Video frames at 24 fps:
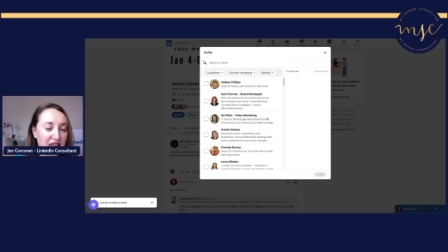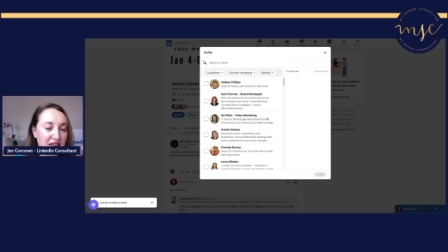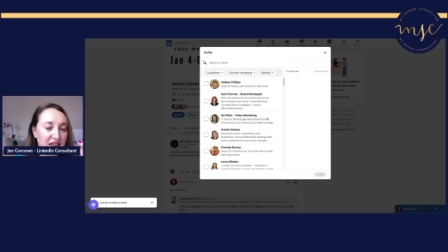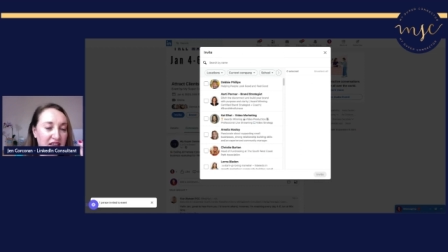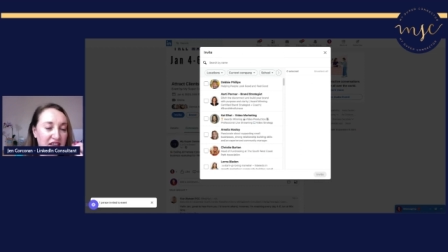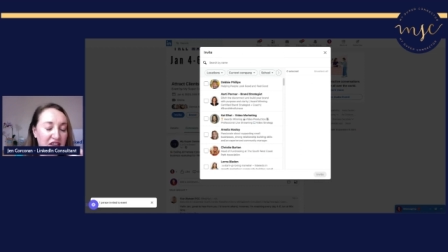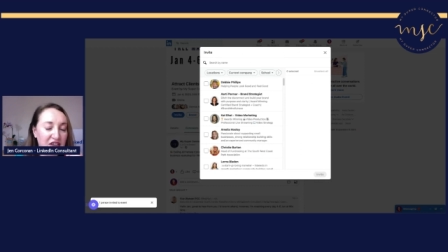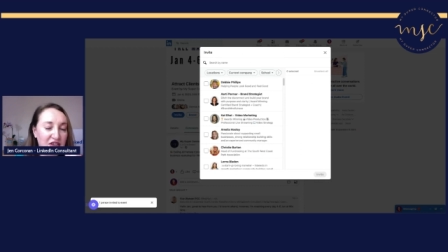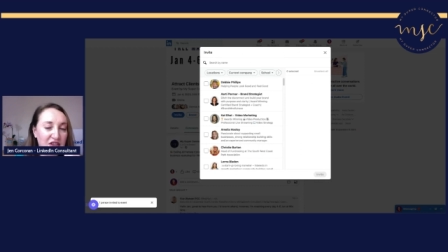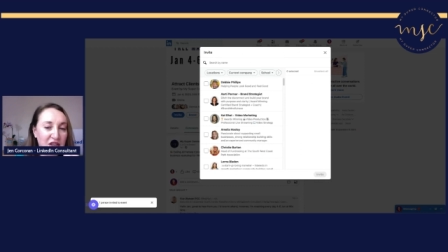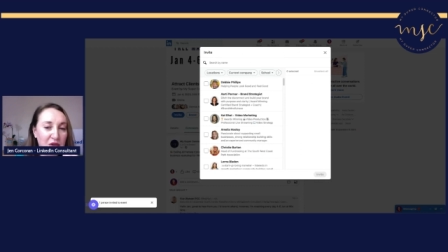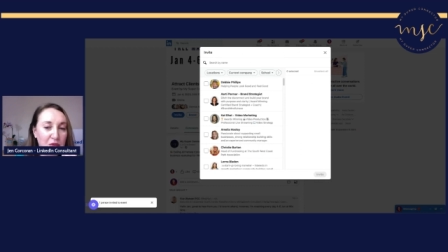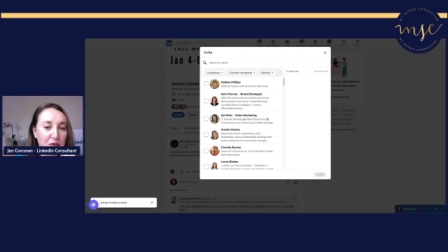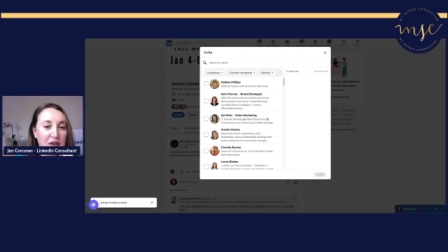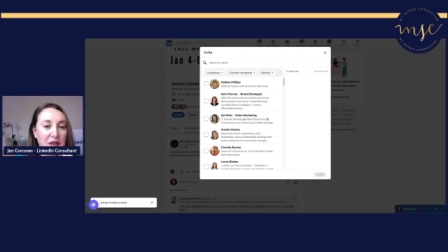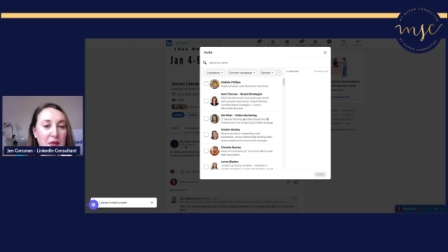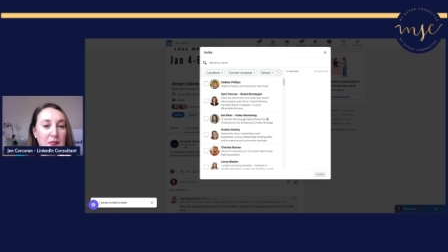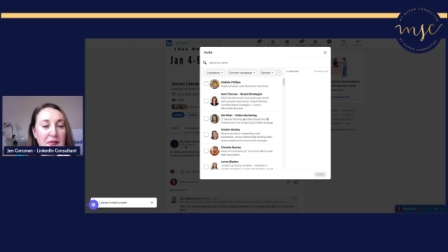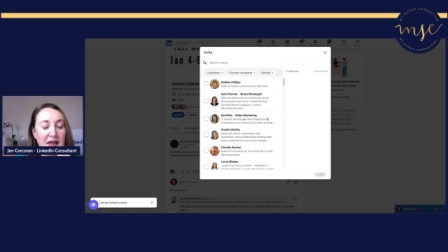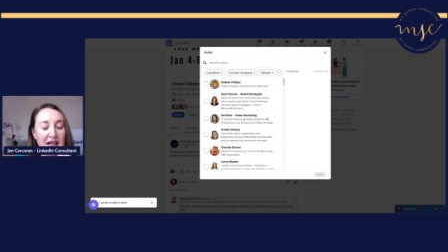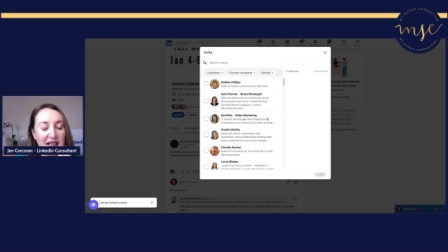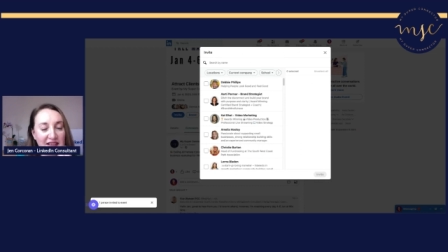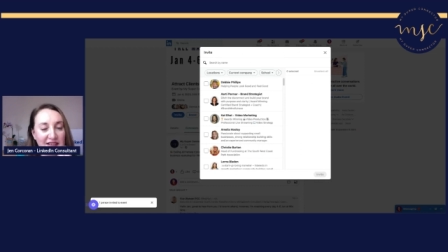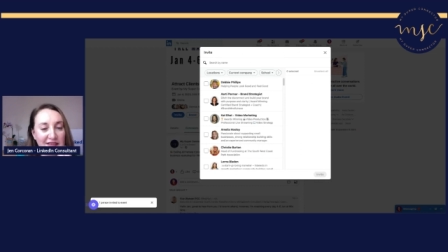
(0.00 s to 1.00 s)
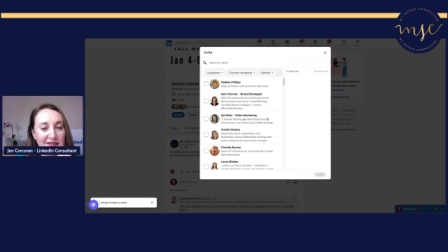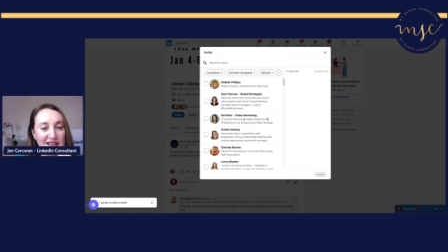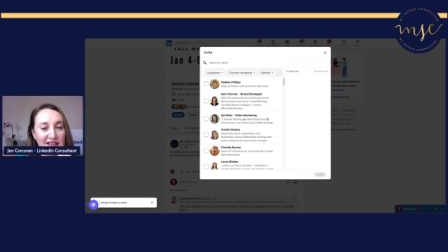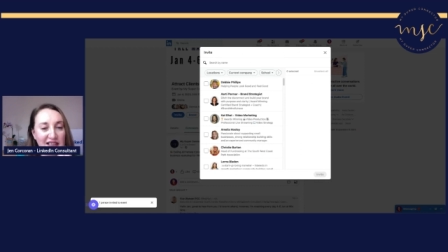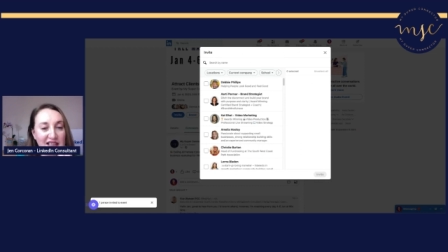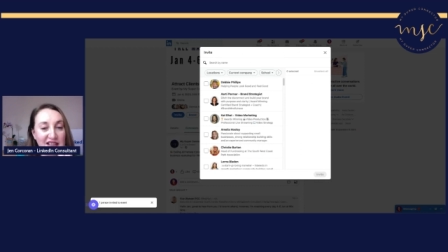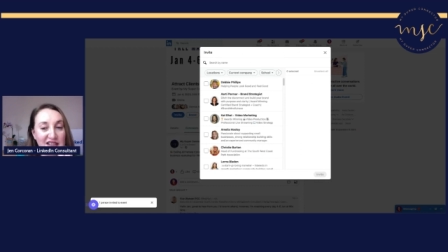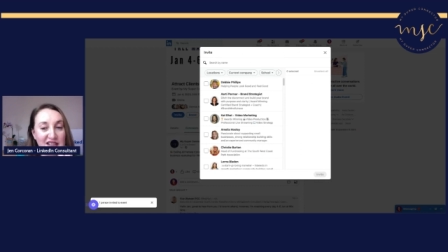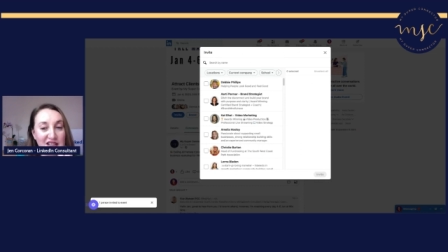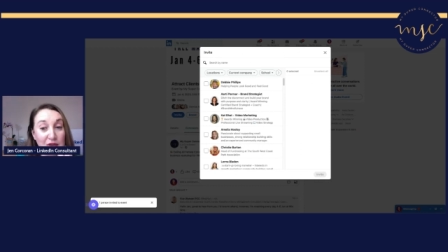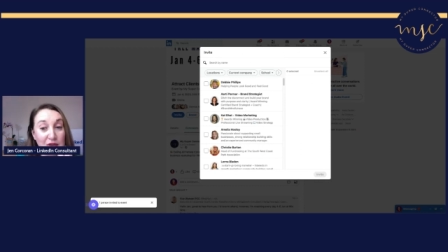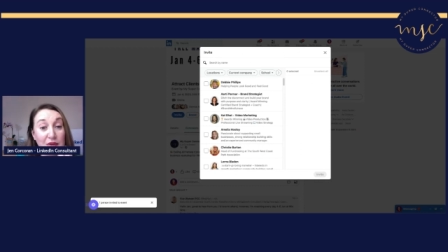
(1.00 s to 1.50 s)
You don't want to manually
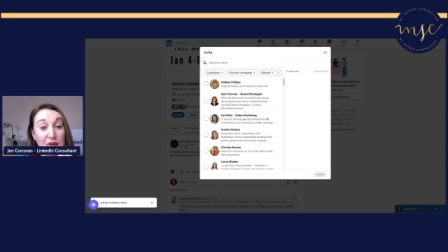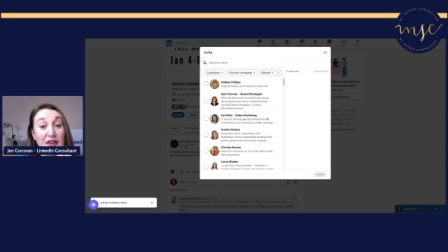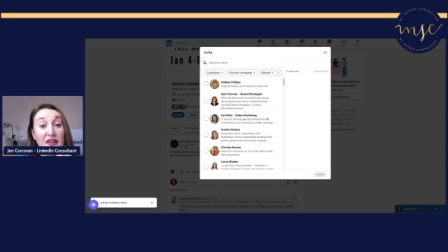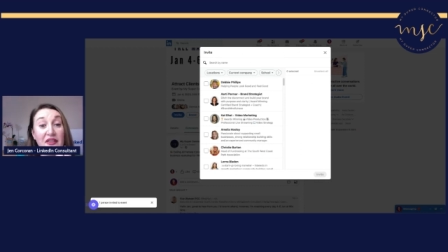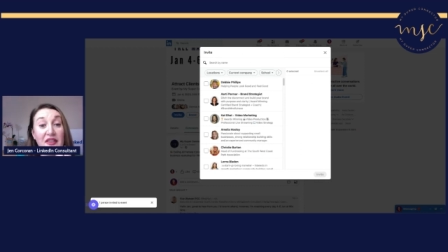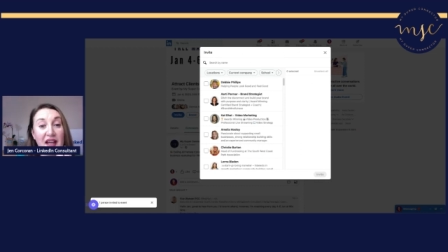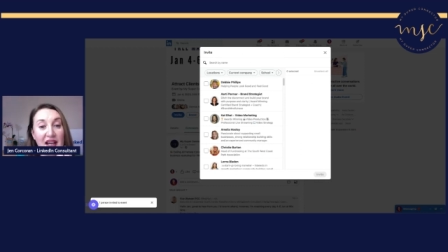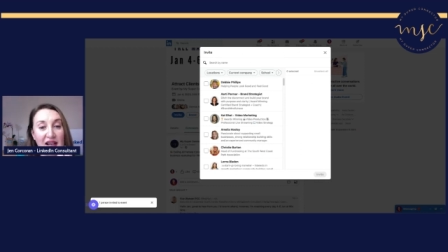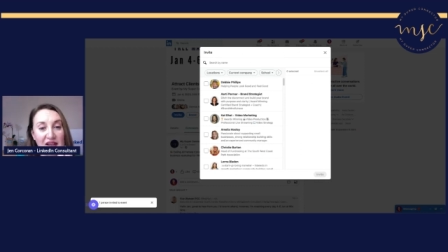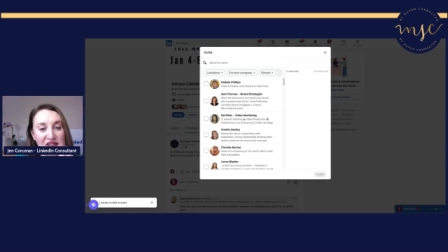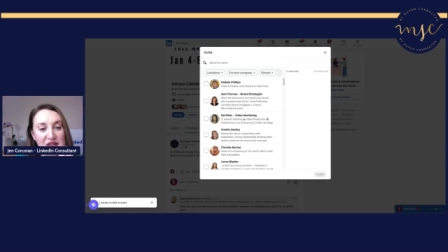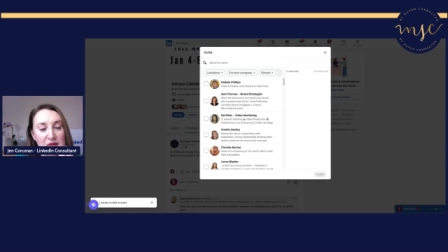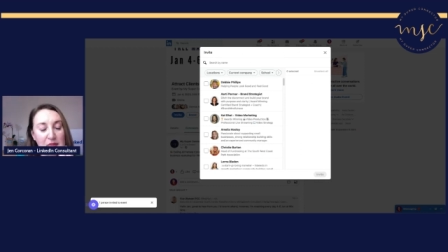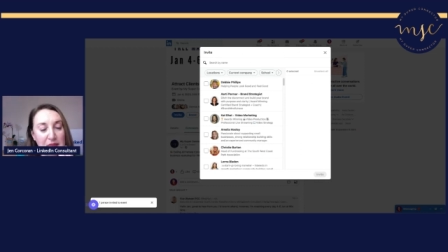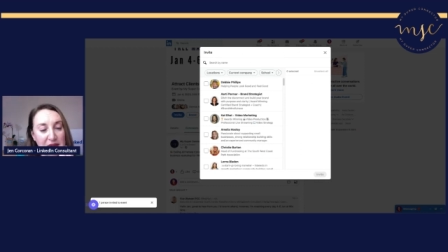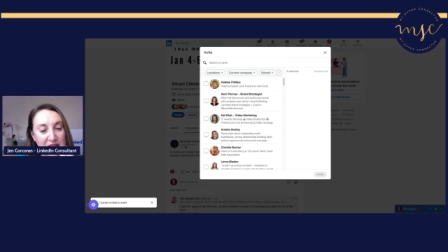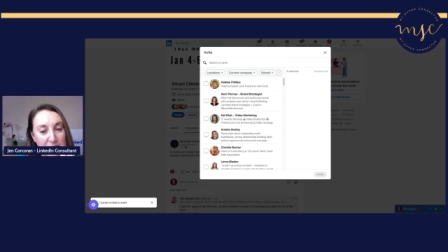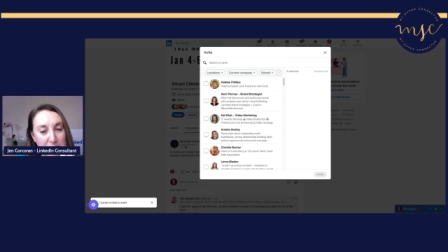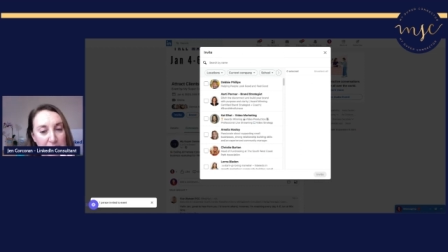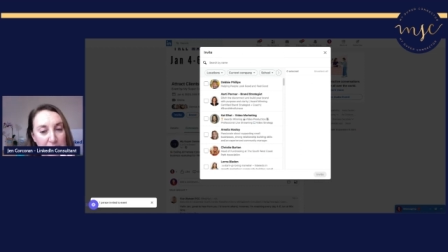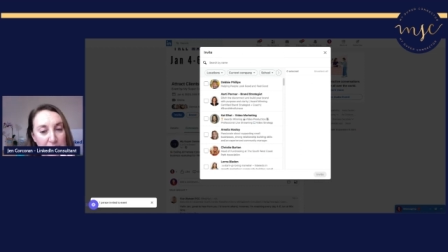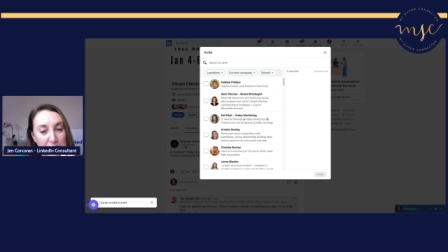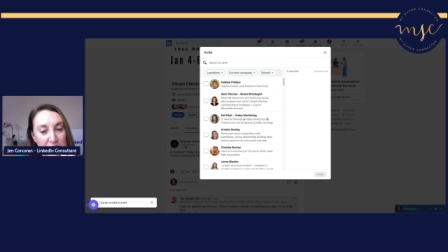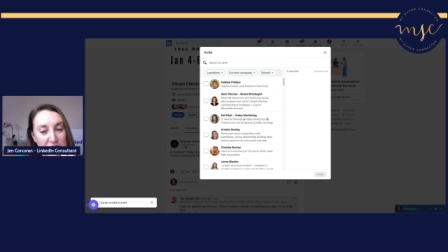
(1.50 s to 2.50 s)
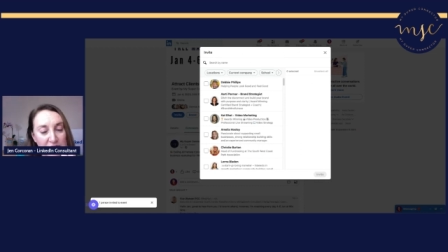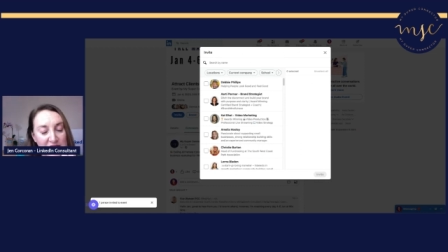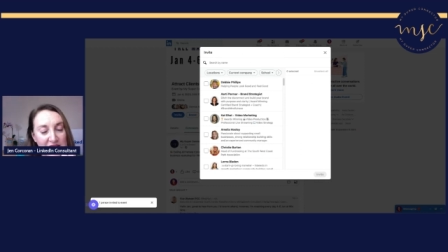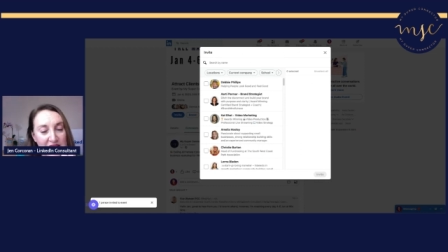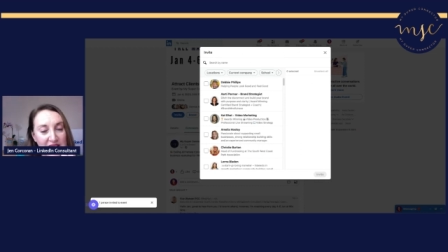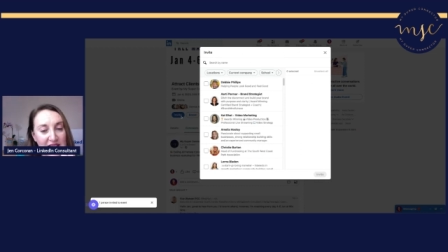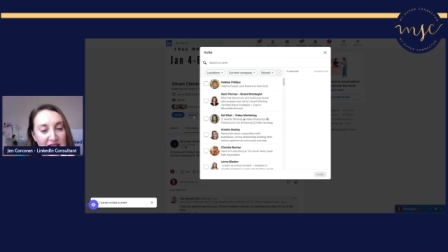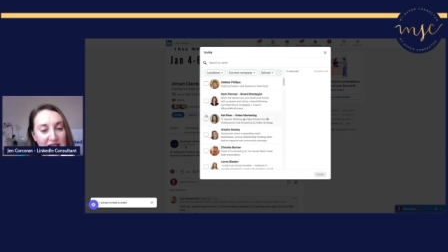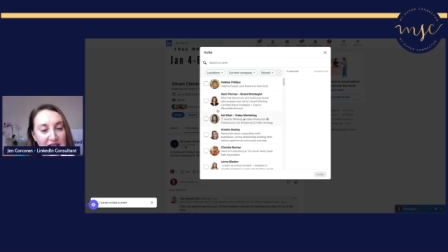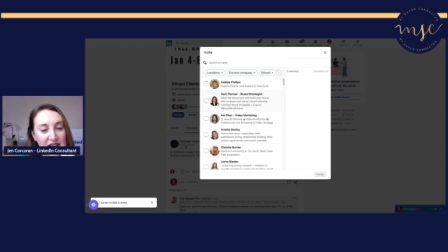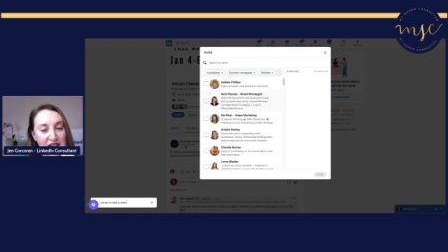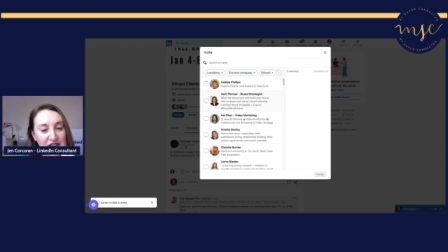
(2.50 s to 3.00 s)
do the thousand people.
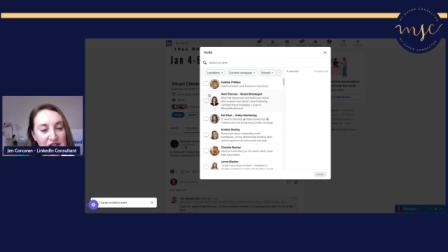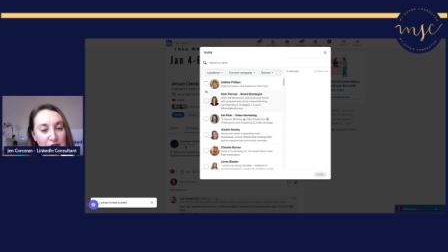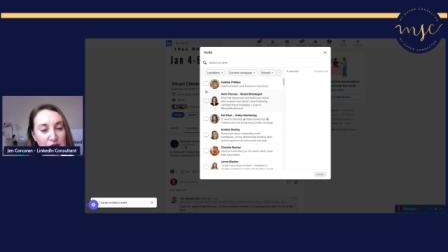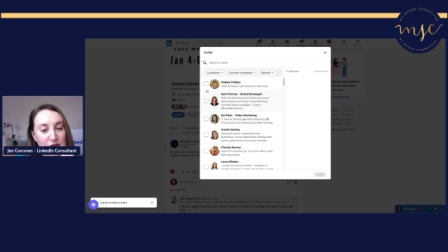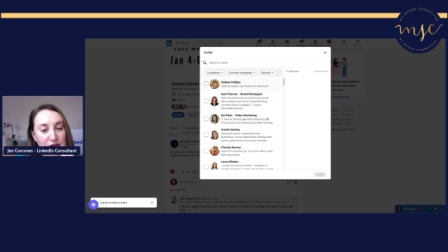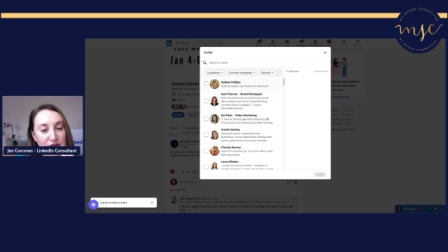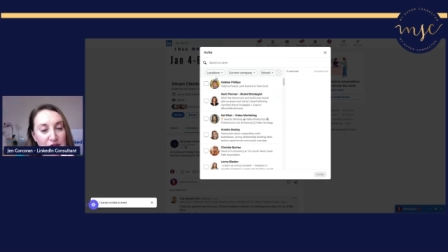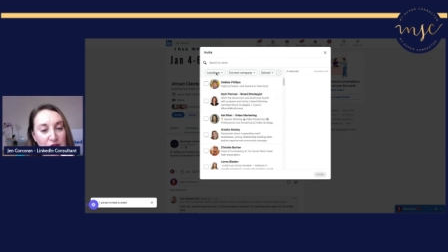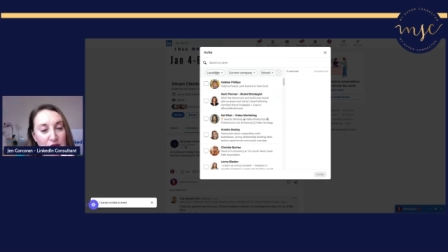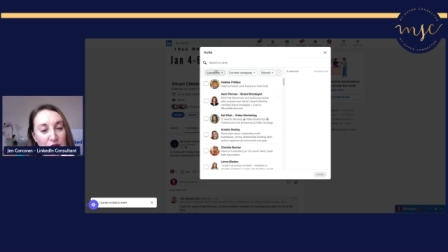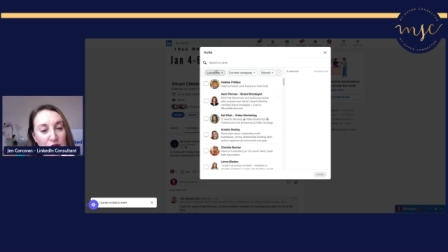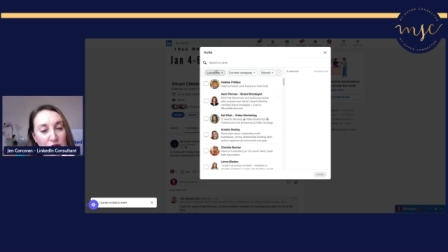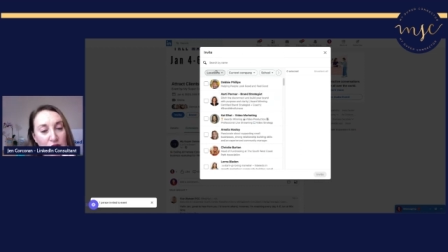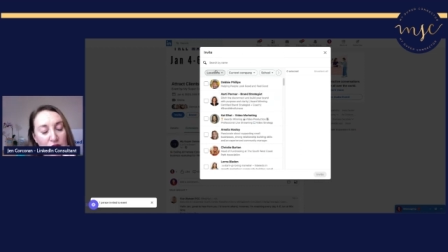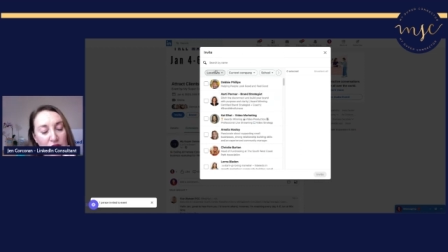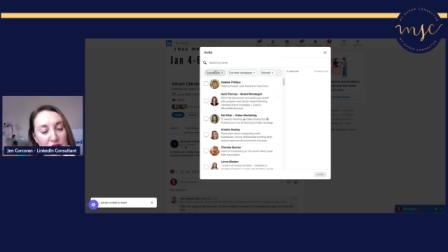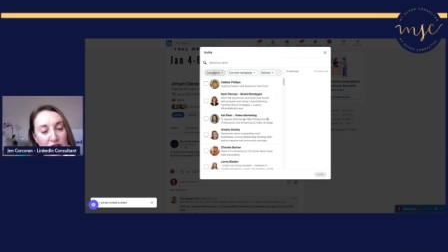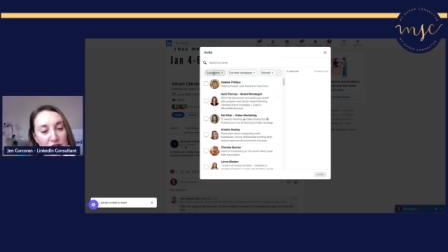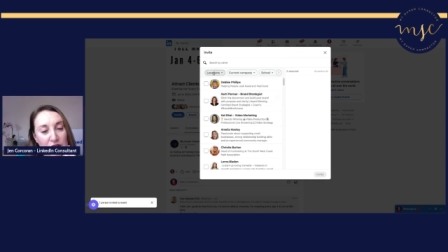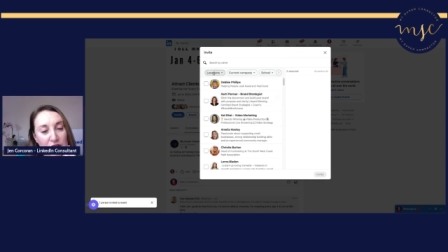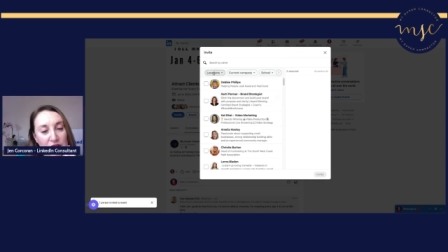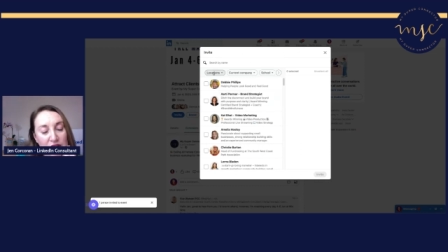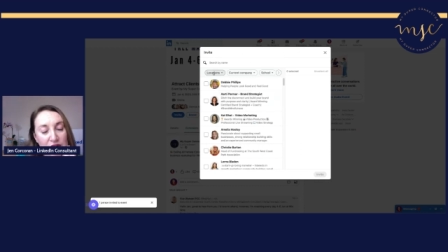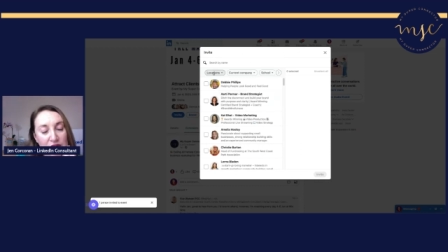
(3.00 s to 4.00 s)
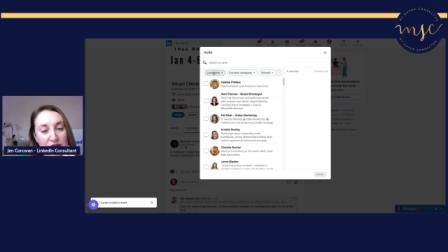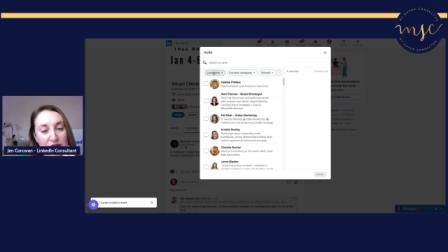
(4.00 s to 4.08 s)
So if you look, you can